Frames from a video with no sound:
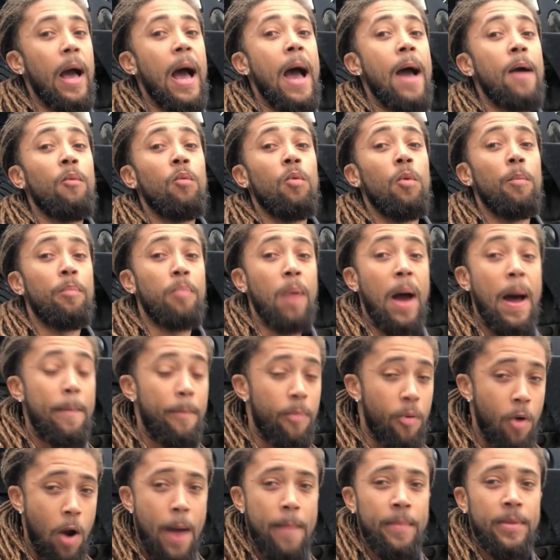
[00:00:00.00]
I
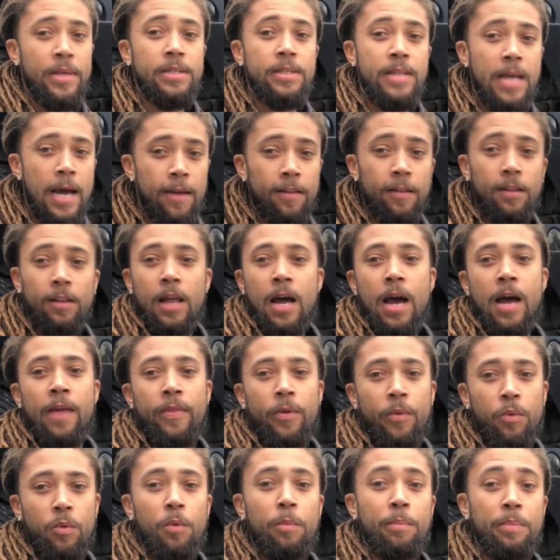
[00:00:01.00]
promise down the
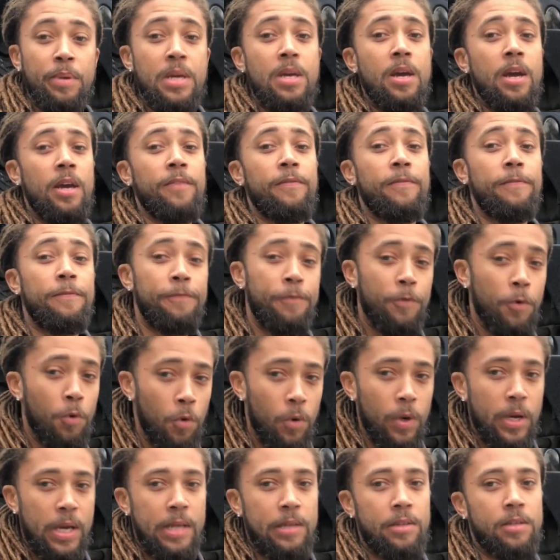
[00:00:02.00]
line there will be a
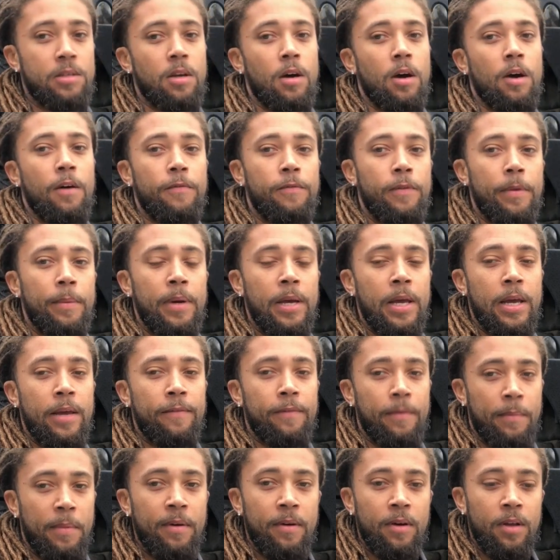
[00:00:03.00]
full install from
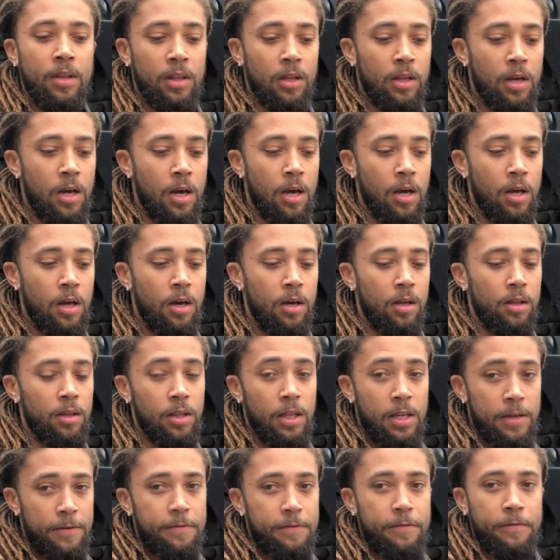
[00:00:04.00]
a
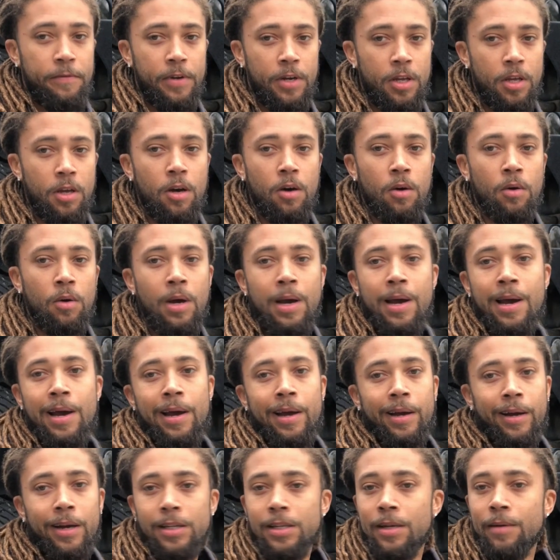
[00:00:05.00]
lift video,
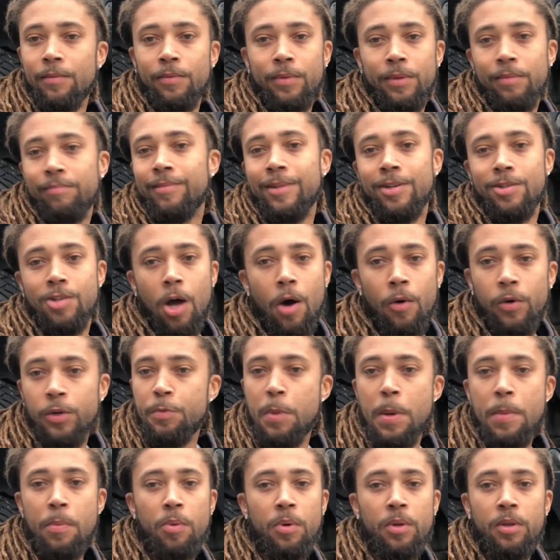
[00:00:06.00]
because there's always
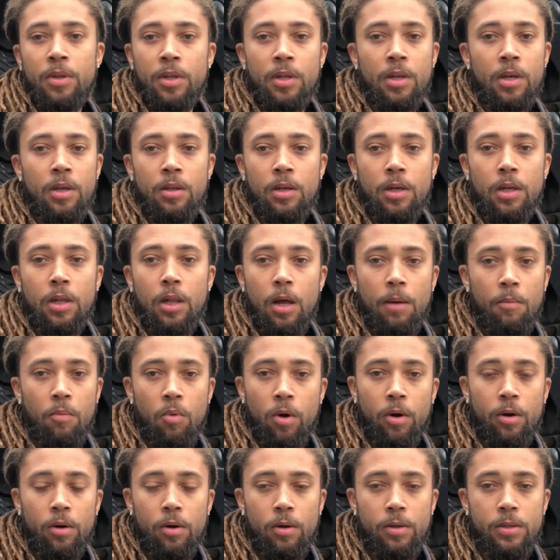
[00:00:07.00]
people in the club
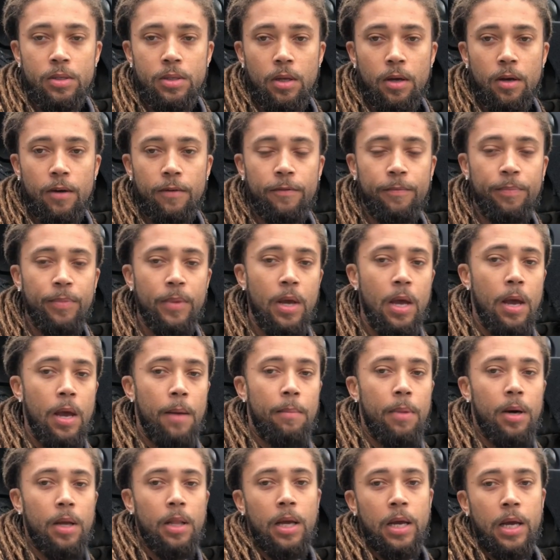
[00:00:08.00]
working on stuff.
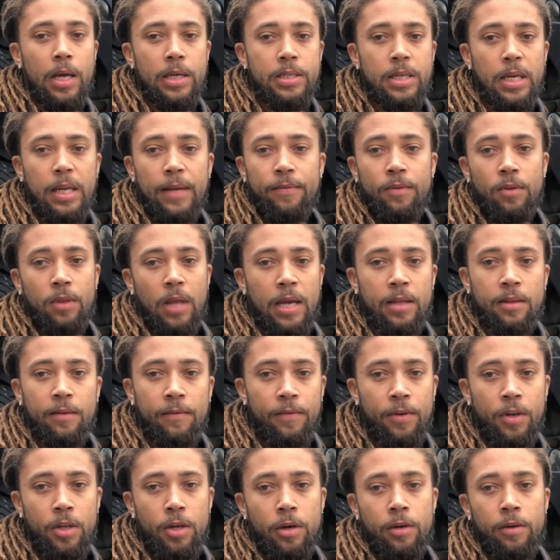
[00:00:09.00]
But like I said, if you liked the
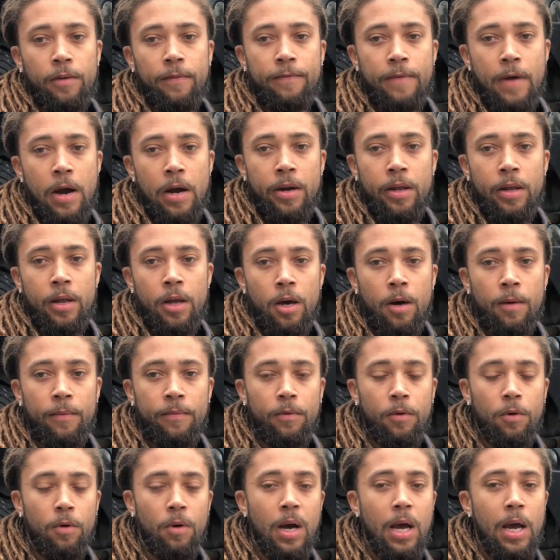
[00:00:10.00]
video, you found it
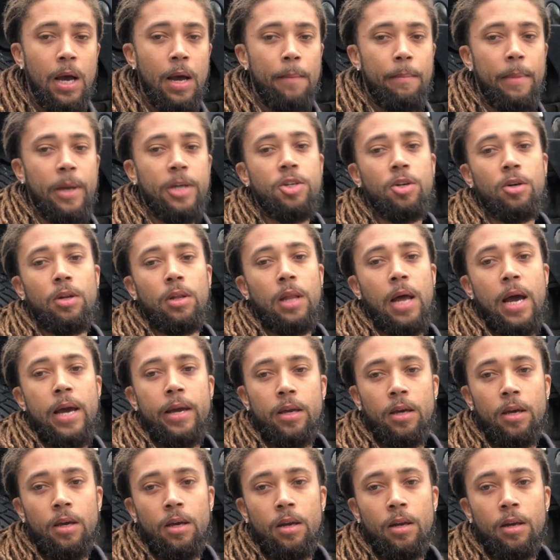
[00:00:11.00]
helpful, make sure to
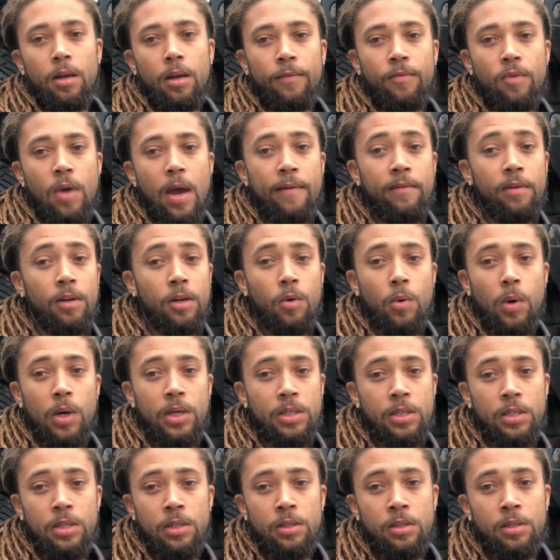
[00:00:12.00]
like it. If you have any
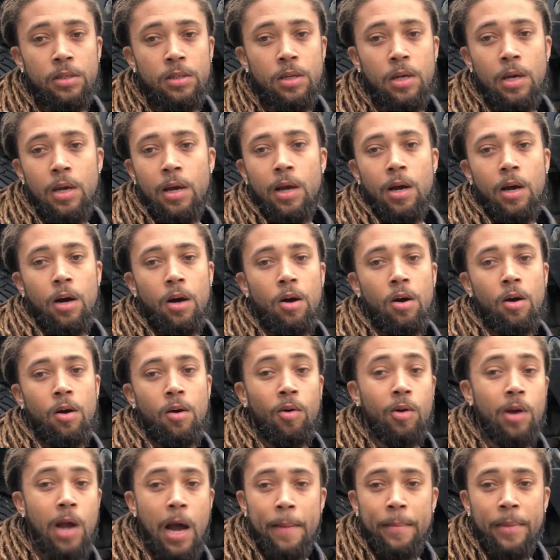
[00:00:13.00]
questions
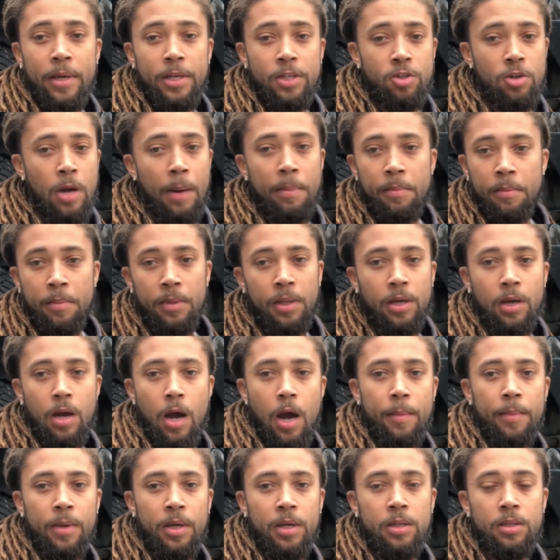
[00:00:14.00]
or comments, drop them in the
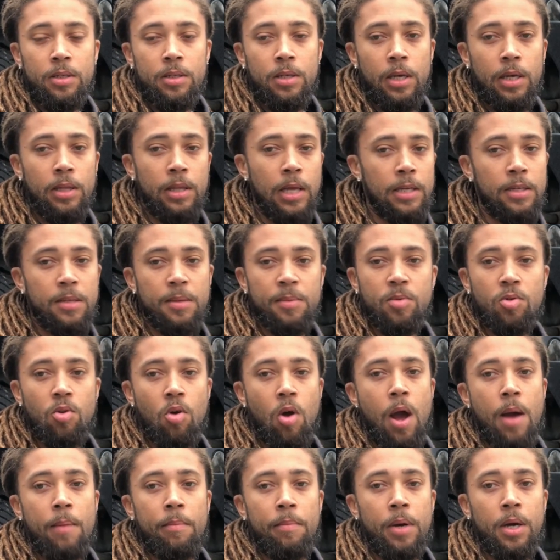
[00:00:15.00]
comments. Hit that
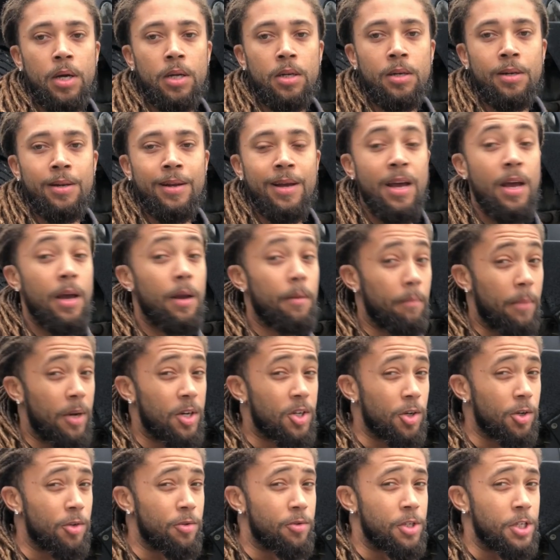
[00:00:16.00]
subscribe button. Make
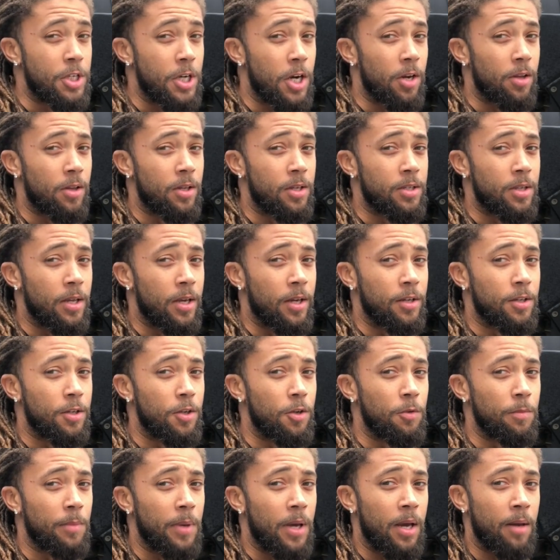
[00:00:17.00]
sure you share this thing
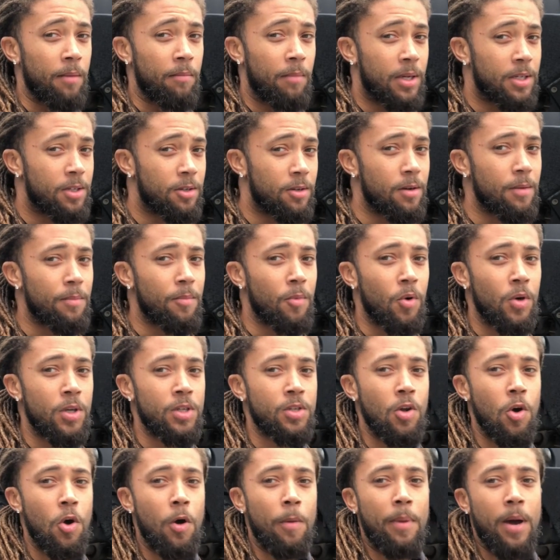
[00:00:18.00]
too, man. Make sure your
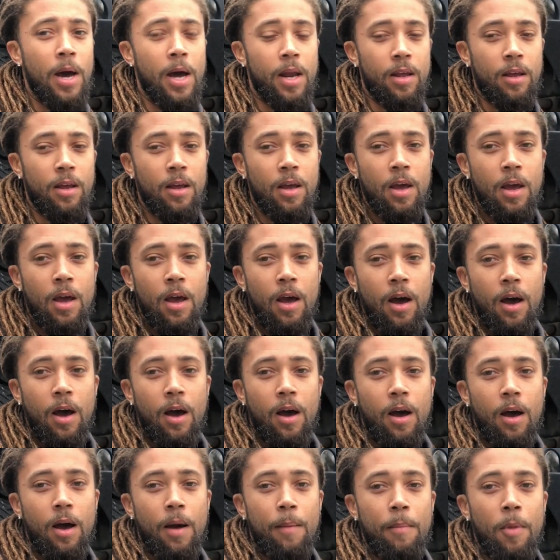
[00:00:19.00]
boys know about it.
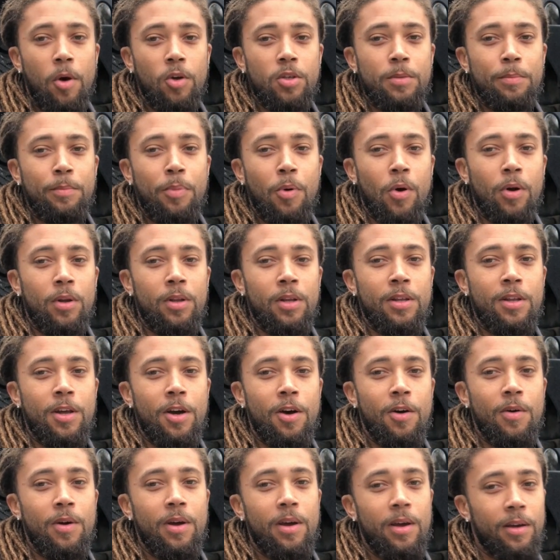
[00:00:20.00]
Most importantly
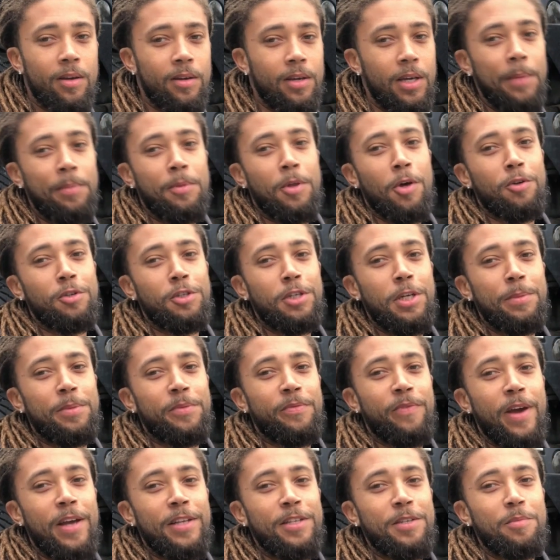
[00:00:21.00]
though, keep those
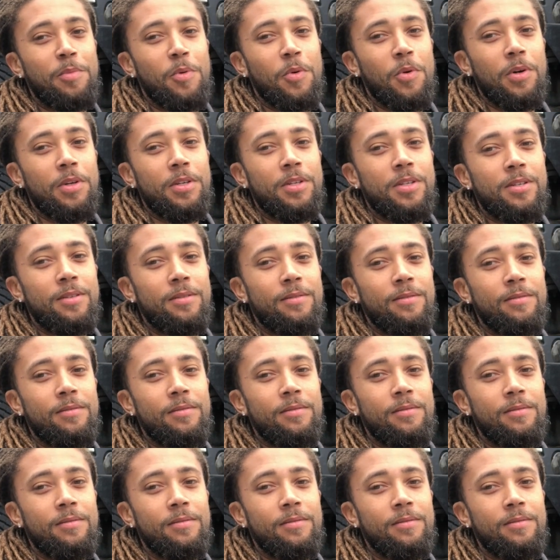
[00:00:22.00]
Jeeps fancy, boys.